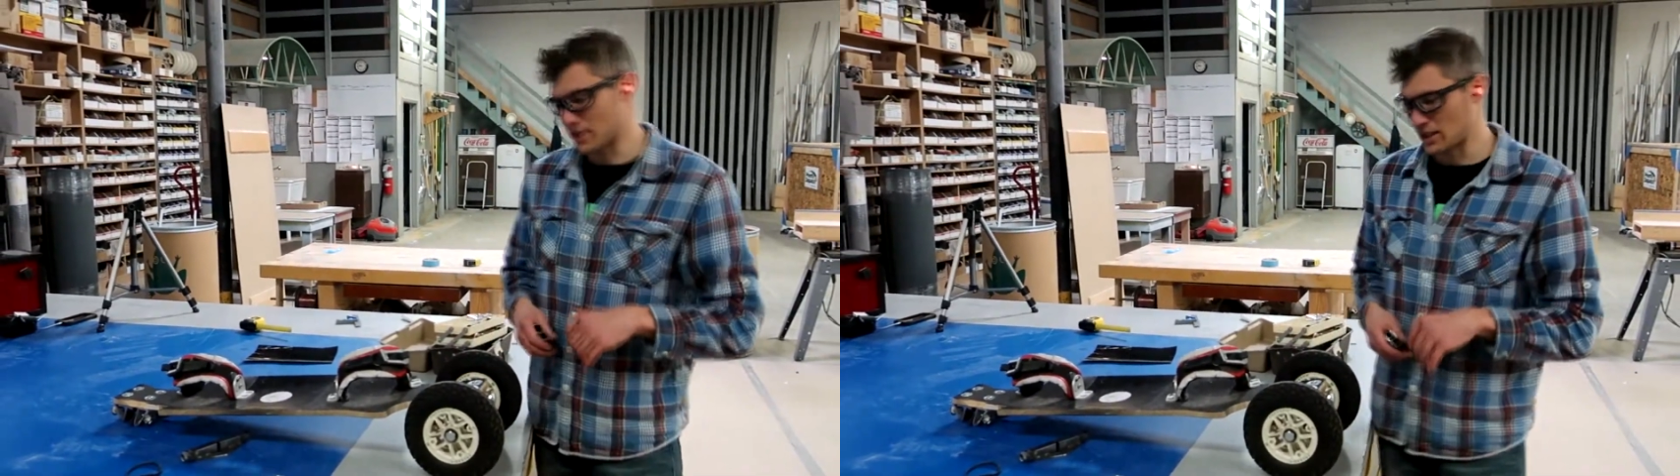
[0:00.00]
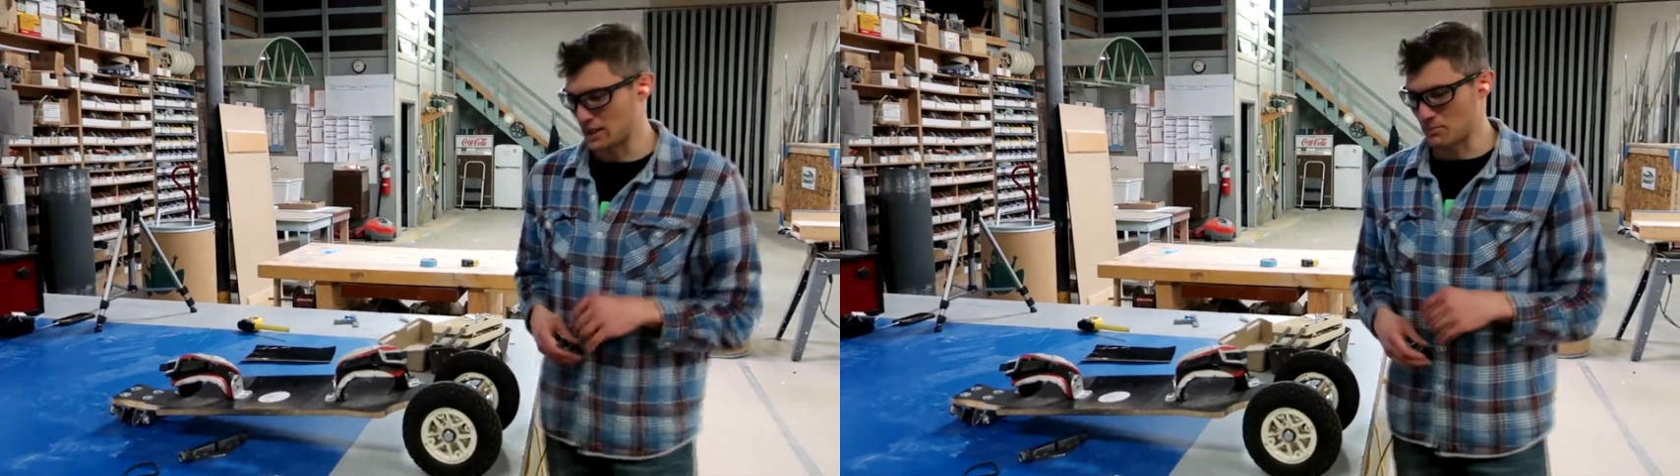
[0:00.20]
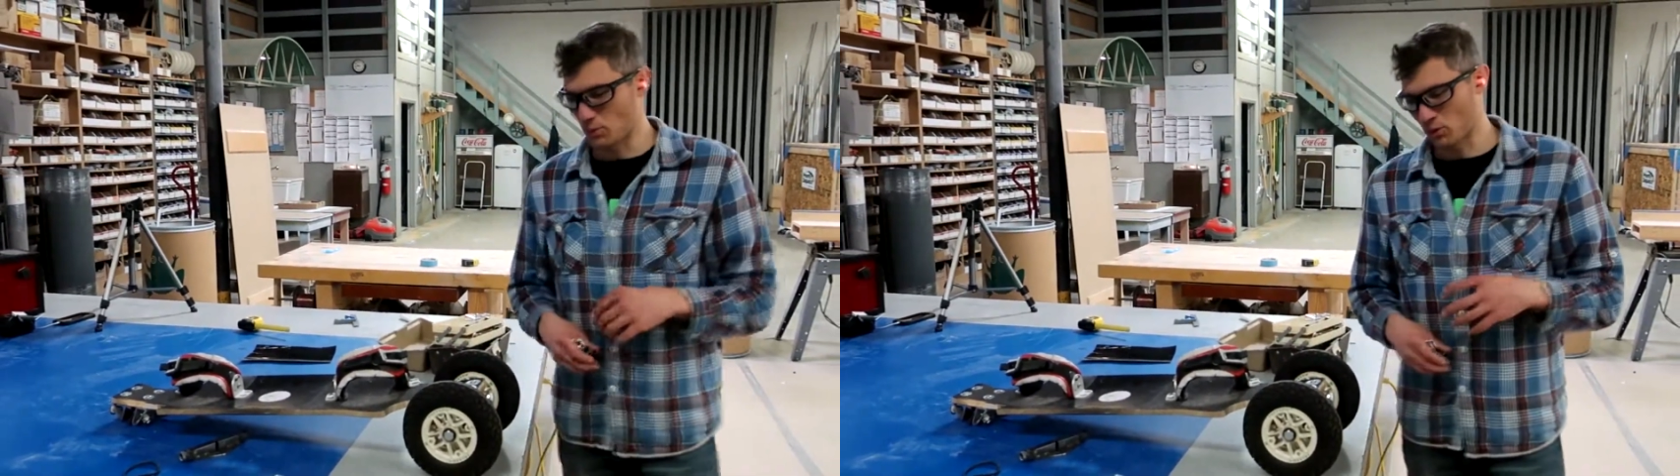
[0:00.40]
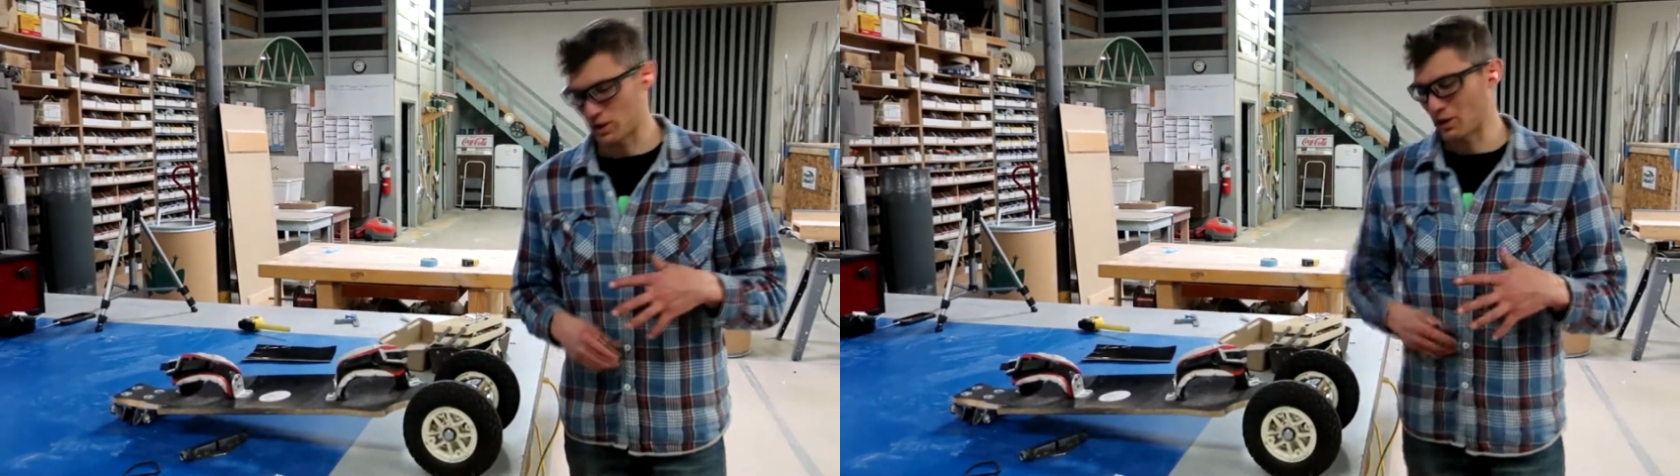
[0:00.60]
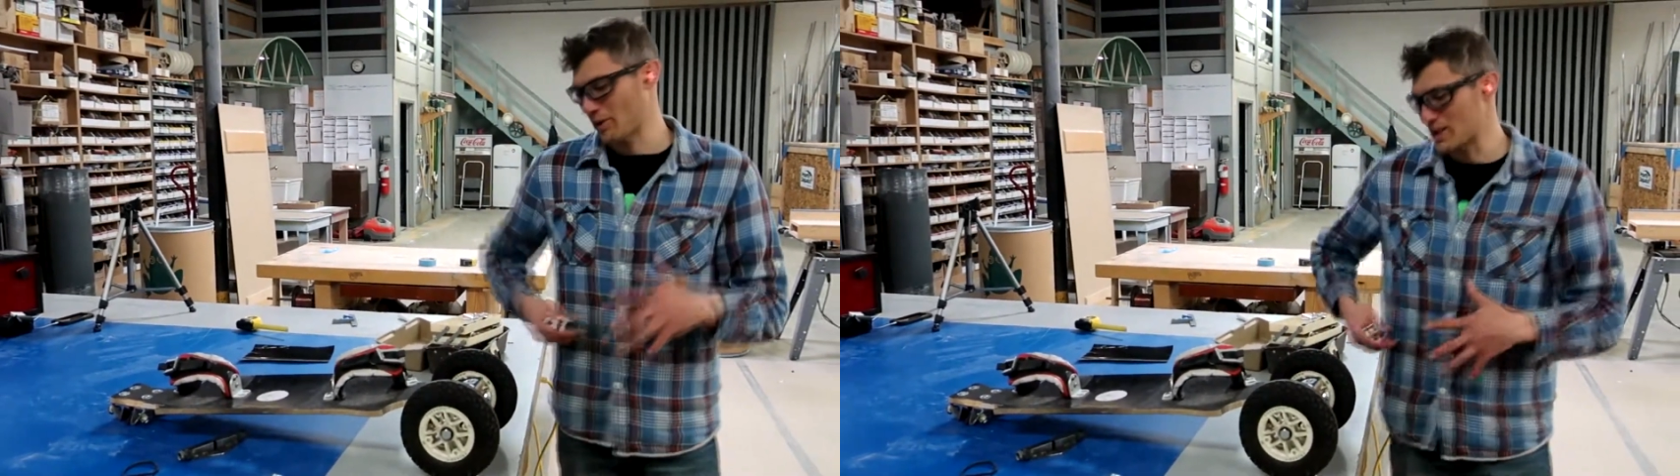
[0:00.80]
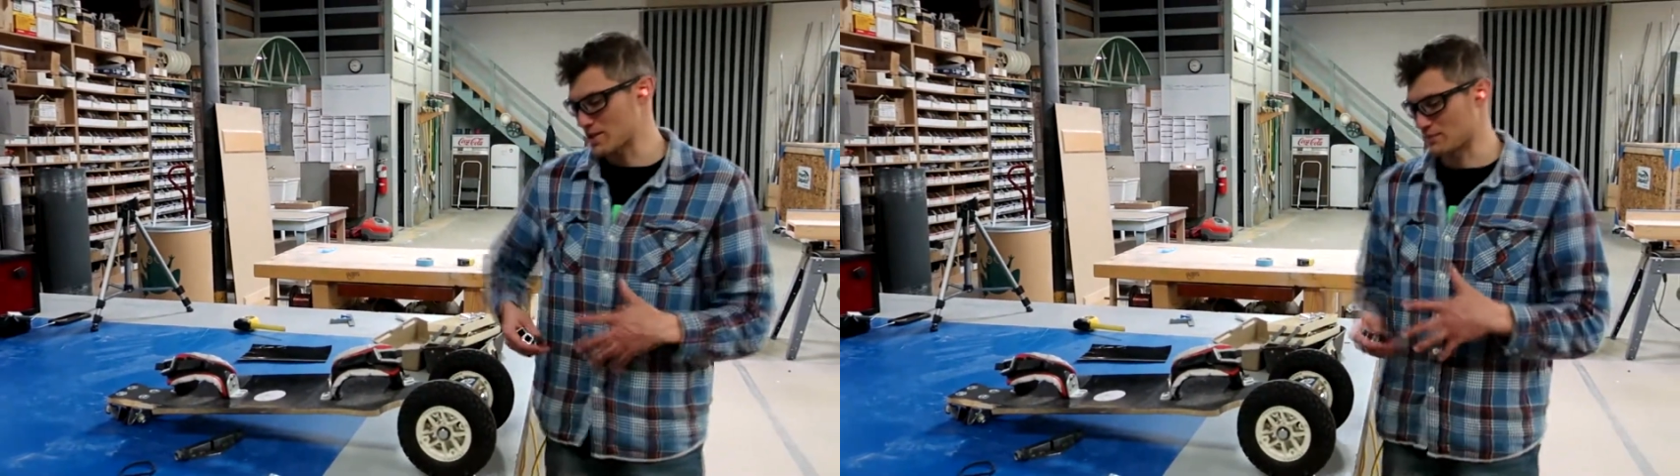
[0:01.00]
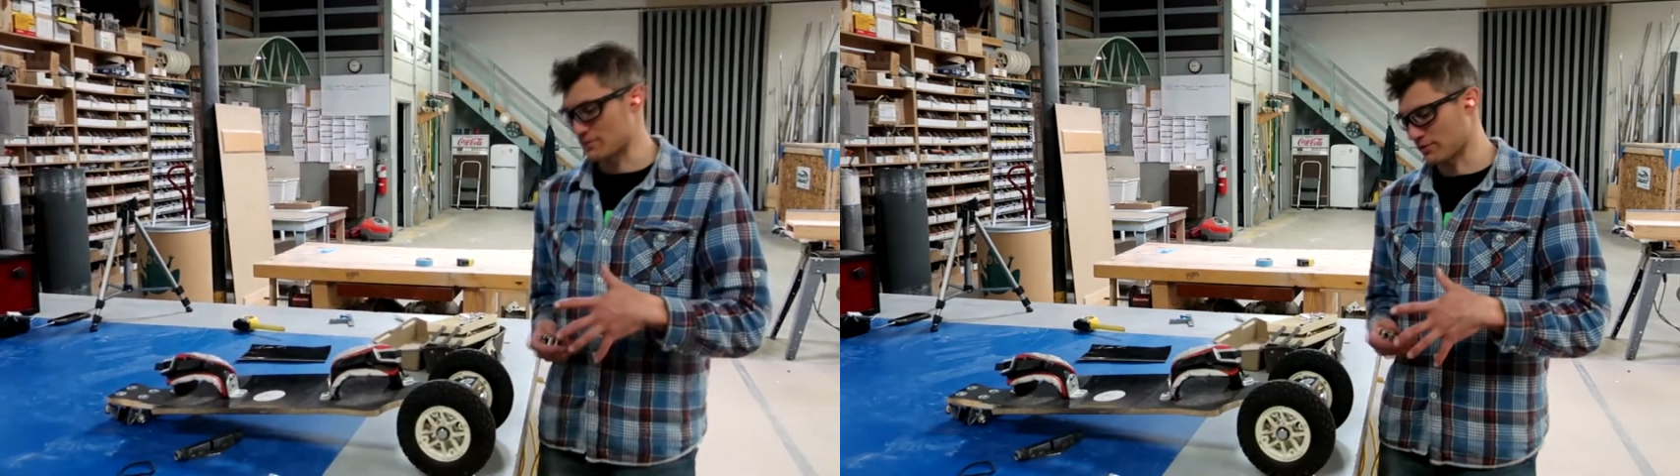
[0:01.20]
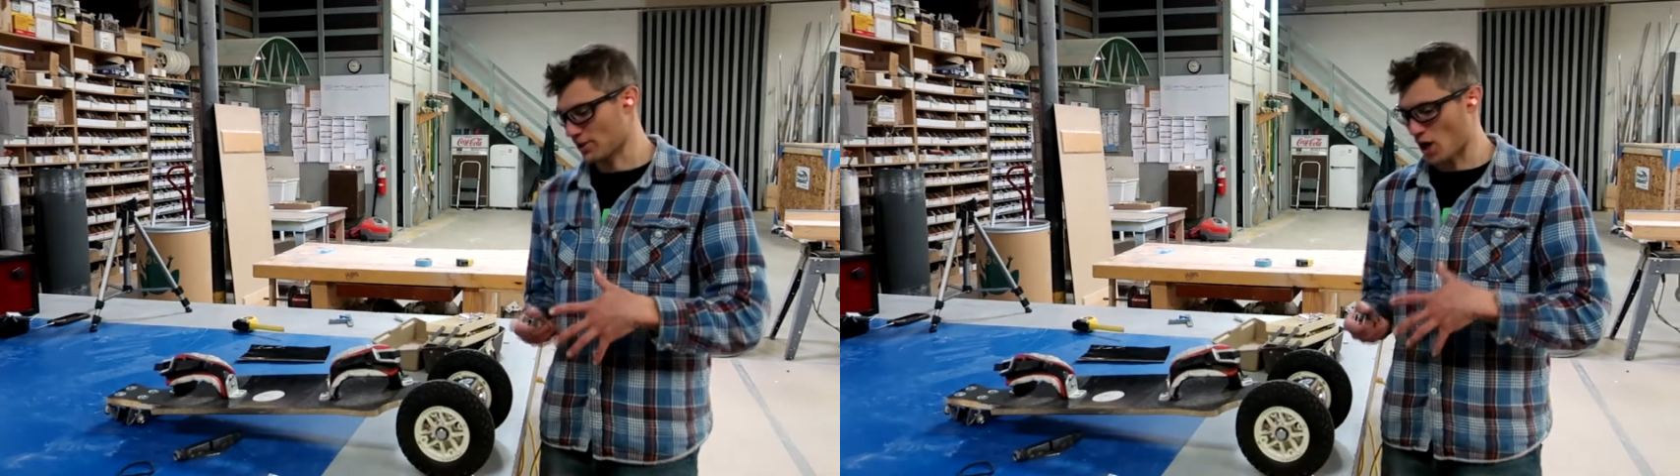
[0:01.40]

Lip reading: to get more aggressive